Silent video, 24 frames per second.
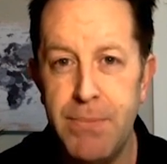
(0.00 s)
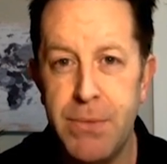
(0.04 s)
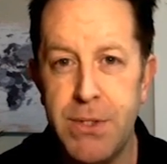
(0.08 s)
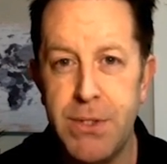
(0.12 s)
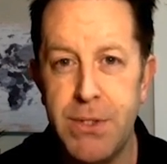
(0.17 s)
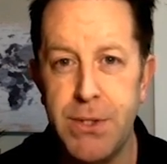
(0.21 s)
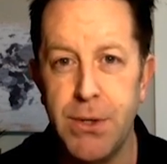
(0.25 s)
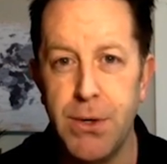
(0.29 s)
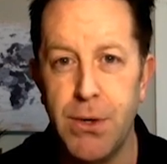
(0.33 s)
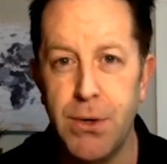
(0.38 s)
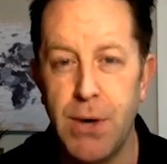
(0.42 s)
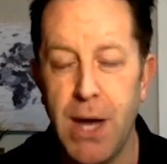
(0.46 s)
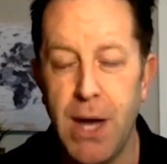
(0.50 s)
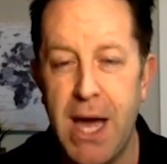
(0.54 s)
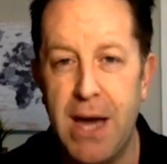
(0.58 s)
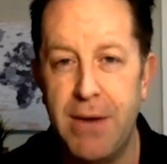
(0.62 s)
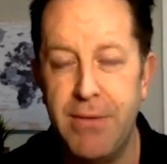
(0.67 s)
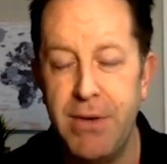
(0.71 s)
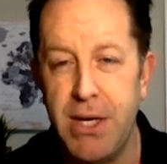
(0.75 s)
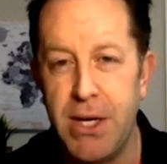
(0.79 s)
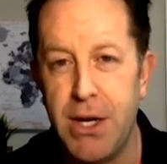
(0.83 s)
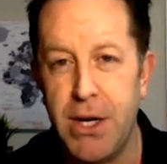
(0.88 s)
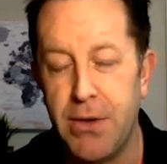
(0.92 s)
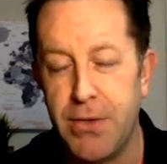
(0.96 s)
So
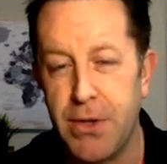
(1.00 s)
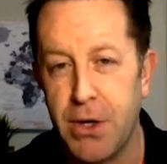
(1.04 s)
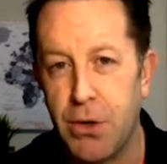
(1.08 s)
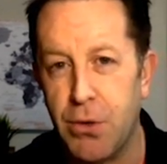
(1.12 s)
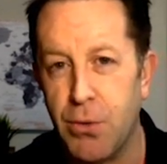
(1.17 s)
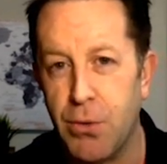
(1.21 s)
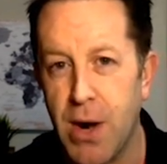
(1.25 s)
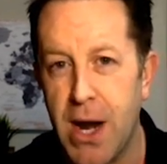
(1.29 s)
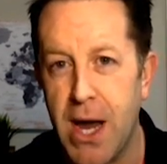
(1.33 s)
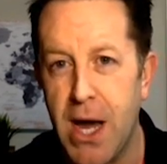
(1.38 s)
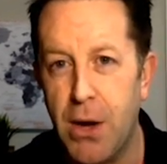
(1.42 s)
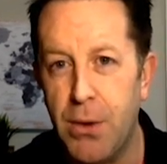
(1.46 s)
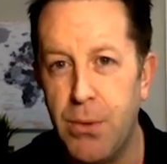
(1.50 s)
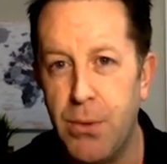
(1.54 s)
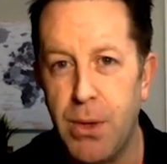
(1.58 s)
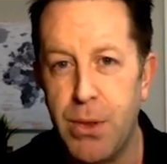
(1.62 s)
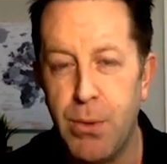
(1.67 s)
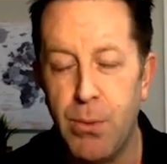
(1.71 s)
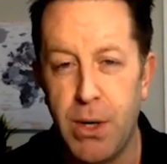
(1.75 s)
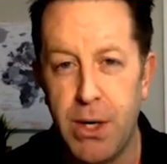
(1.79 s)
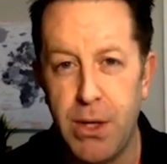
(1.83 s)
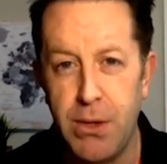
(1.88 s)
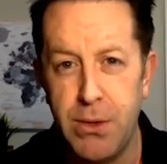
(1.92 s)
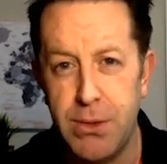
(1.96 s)
having it on the ground
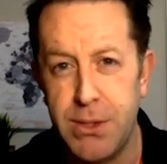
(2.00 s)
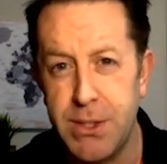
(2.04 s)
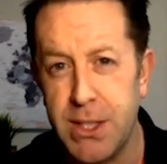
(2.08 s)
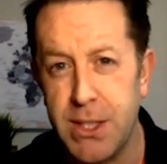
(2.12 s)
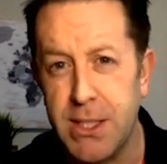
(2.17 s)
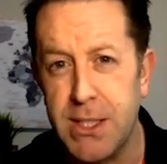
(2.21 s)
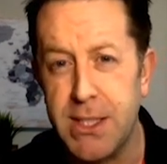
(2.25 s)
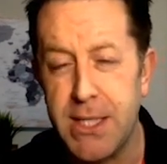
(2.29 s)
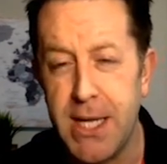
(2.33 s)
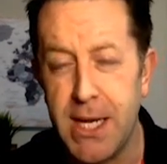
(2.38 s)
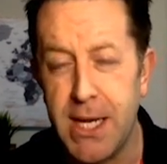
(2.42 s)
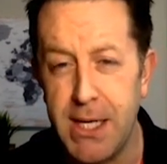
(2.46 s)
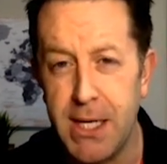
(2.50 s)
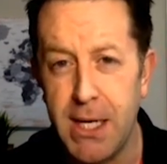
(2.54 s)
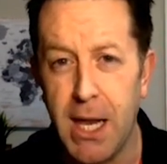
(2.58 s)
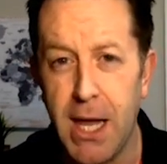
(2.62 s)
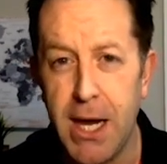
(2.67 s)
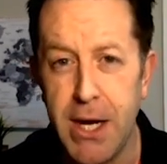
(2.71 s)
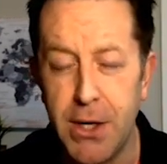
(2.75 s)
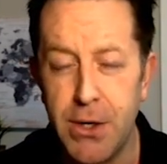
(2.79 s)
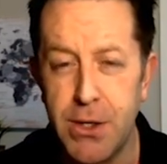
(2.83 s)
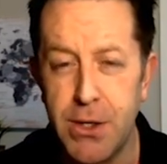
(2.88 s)
with one of those extended